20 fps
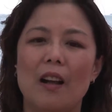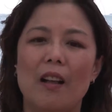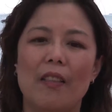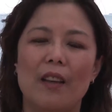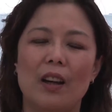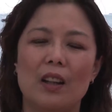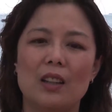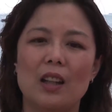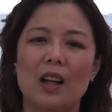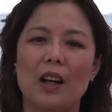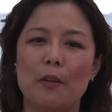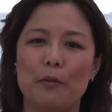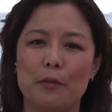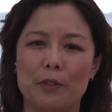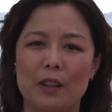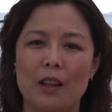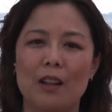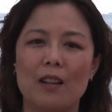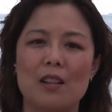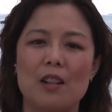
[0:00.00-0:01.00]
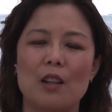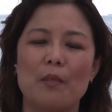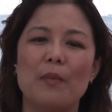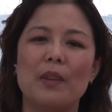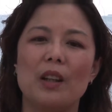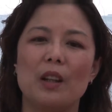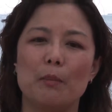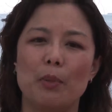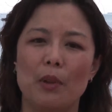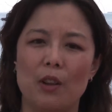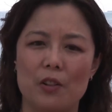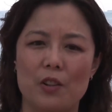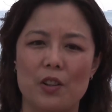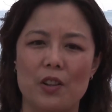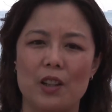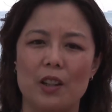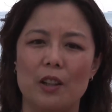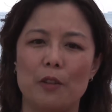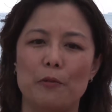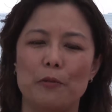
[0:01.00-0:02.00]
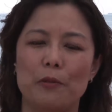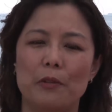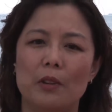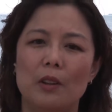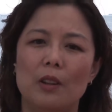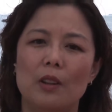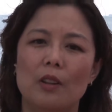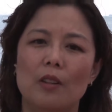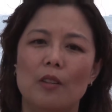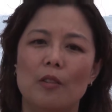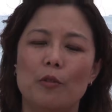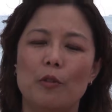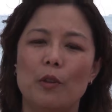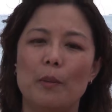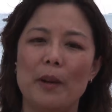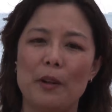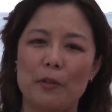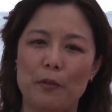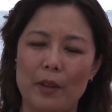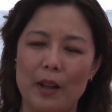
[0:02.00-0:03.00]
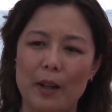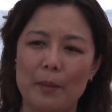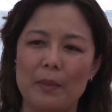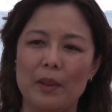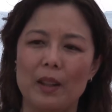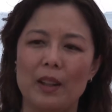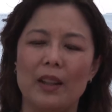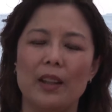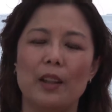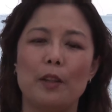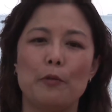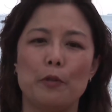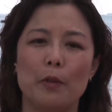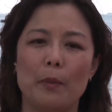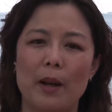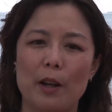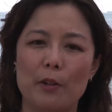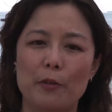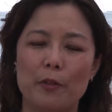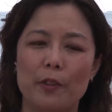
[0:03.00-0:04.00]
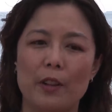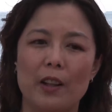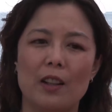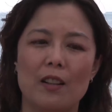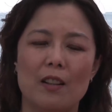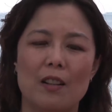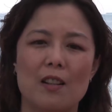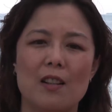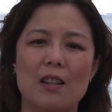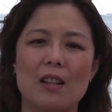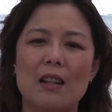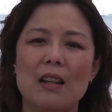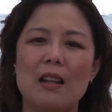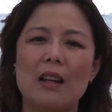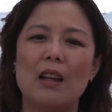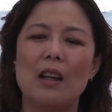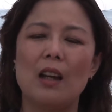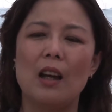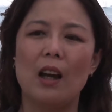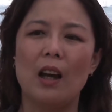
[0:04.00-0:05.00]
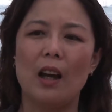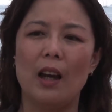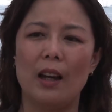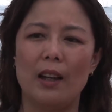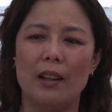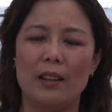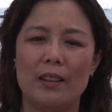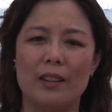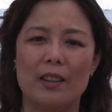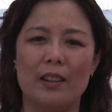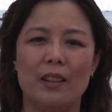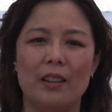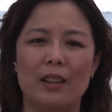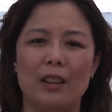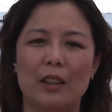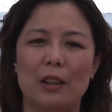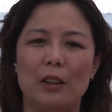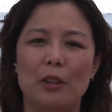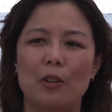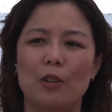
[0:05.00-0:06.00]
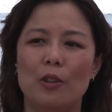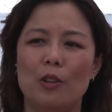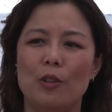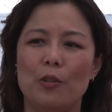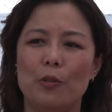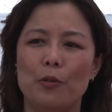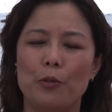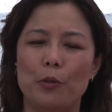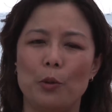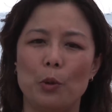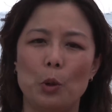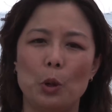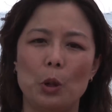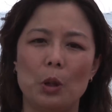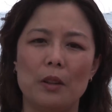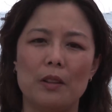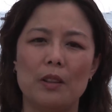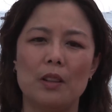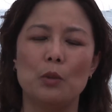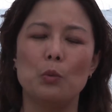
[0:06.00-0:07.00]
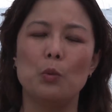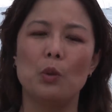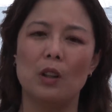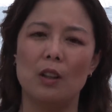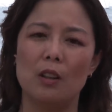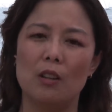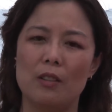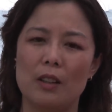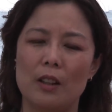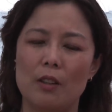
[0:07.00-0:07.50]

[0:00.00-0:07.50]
that I've done something positive for my family, for my friends, and for the world